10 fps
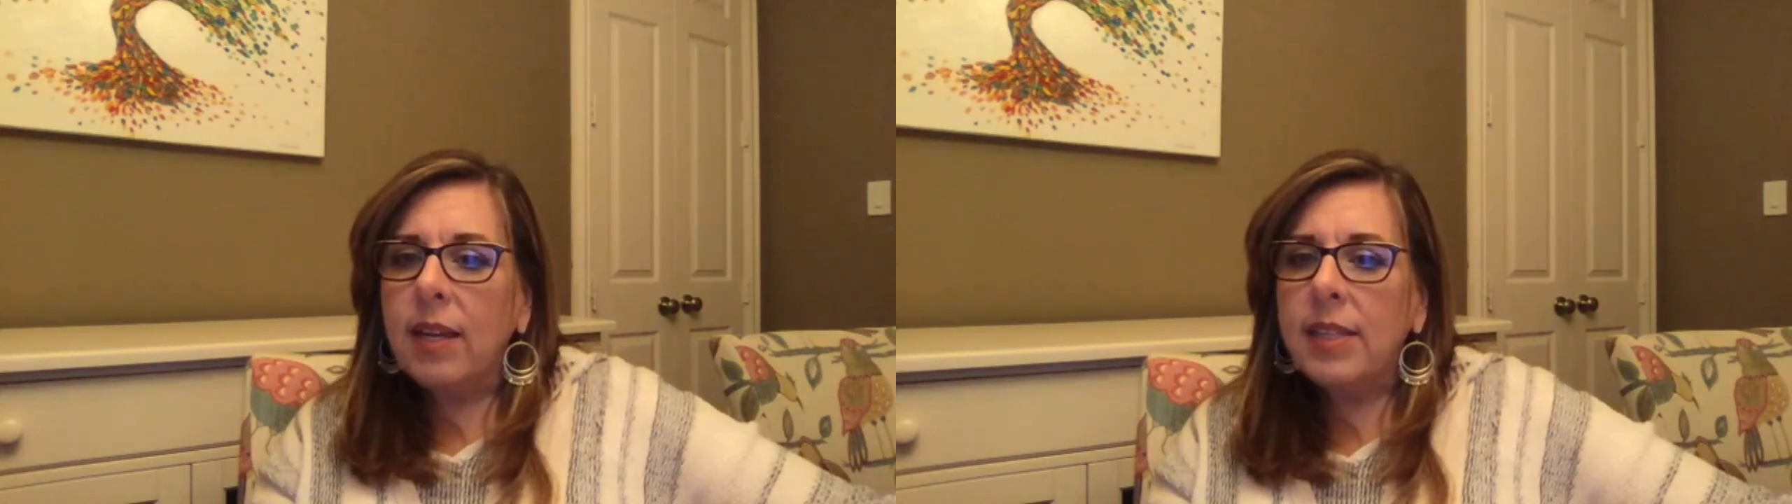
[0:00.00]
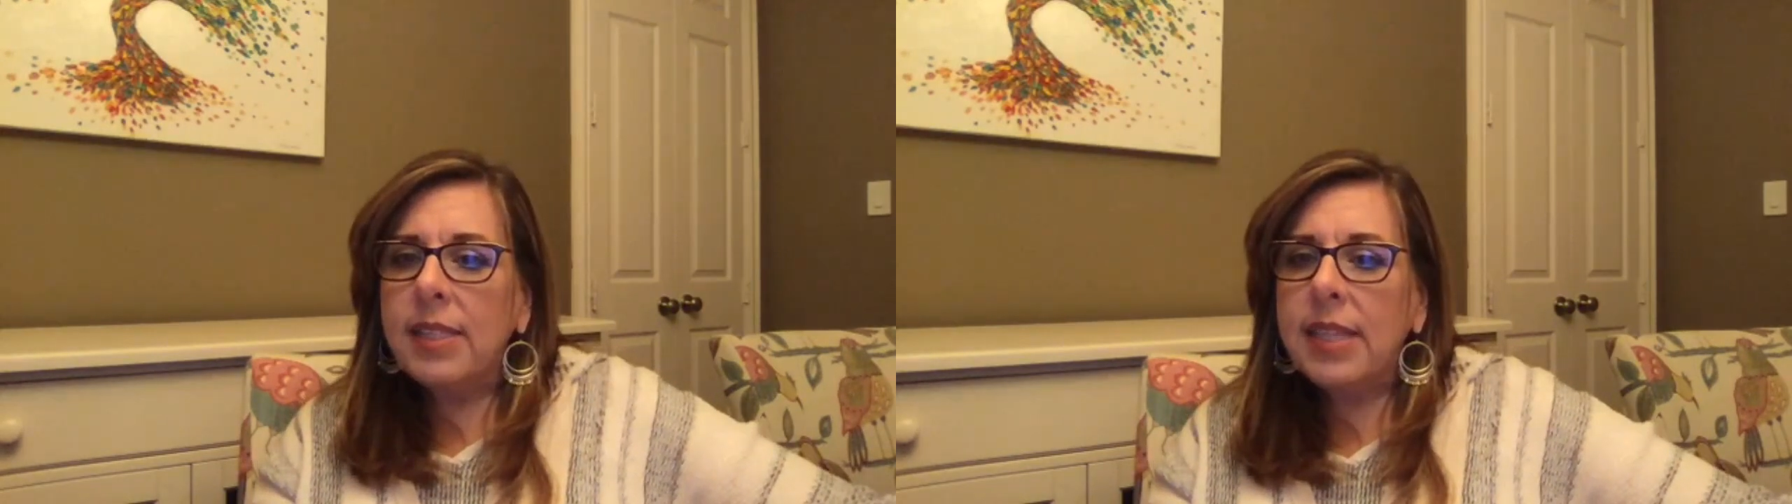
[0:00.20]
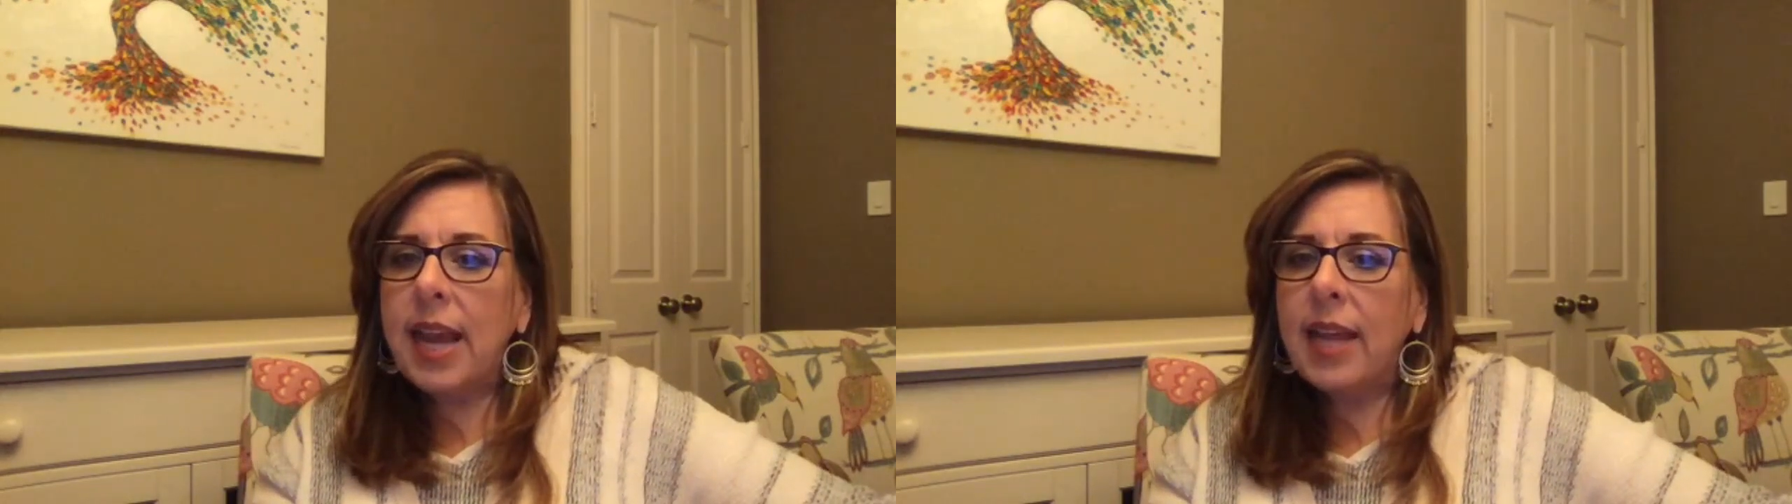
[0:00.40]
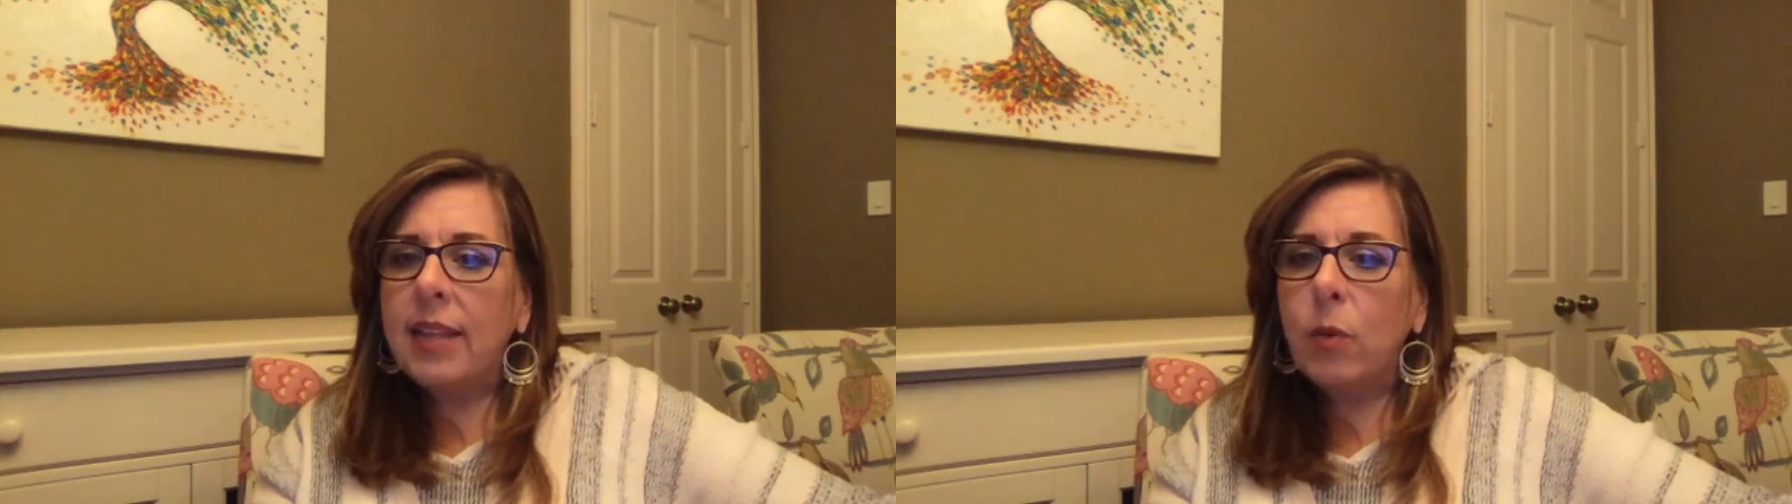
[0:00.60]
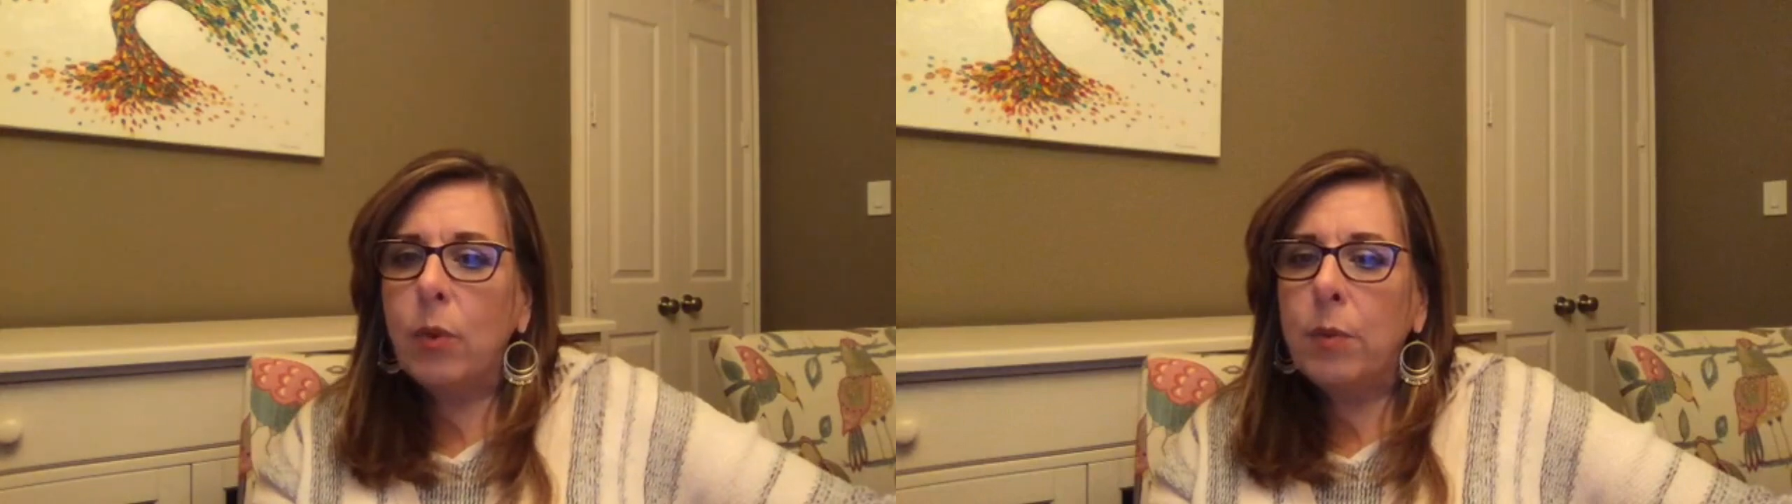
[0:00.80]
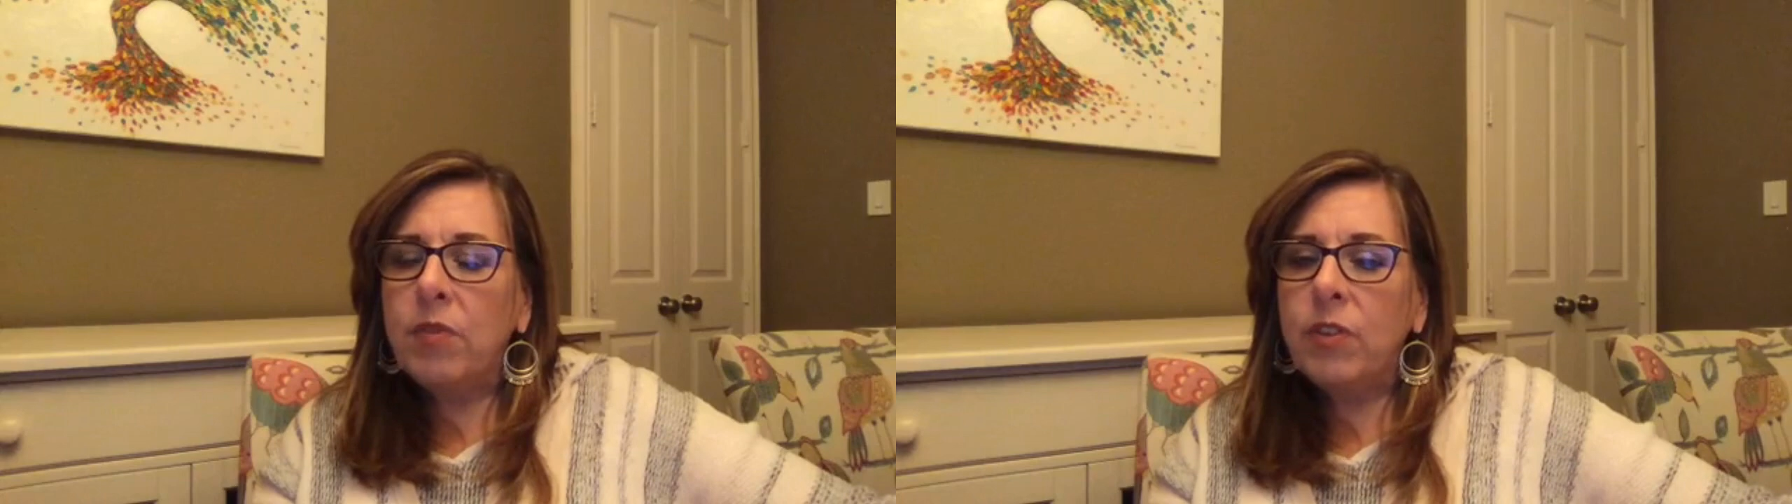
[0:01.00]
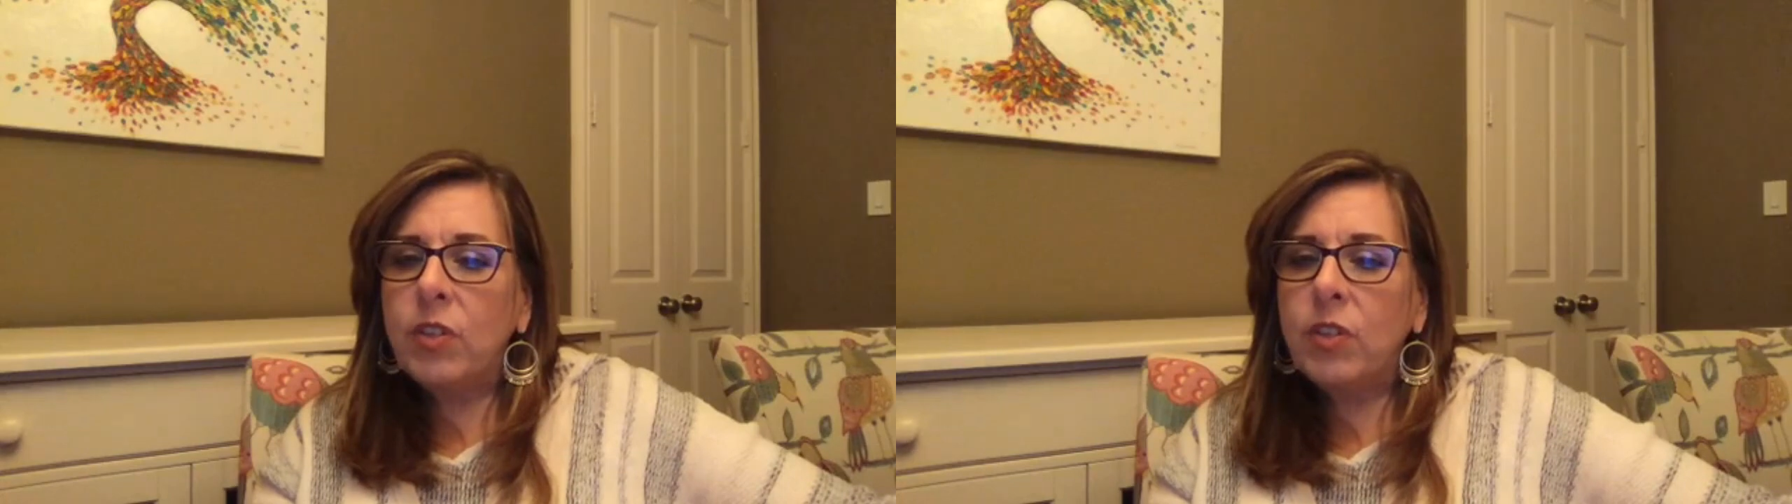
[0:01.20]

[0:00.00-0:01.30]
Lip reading: it's sad that women feel